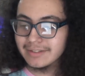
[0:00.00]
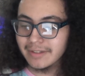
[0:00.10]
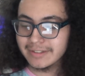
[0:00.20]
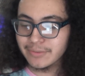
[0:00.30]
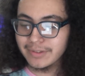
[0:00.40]
So
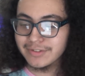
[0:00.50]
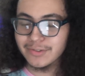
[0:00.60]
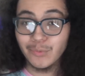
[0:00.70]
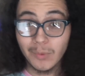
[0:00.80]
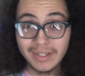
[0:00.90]
next
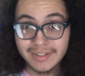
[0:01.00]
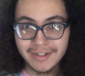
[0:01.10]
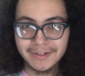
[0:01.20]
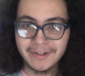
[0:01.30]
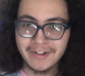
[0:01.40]
question. What
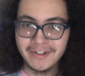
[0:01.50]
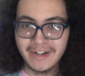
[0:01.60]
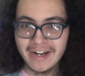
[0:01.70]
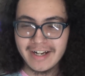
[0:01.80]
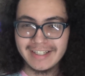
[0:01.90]
color are
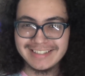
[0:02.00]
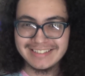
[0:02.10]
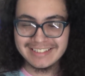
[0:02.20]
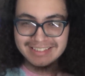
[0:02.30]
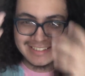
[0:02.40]
your eyes?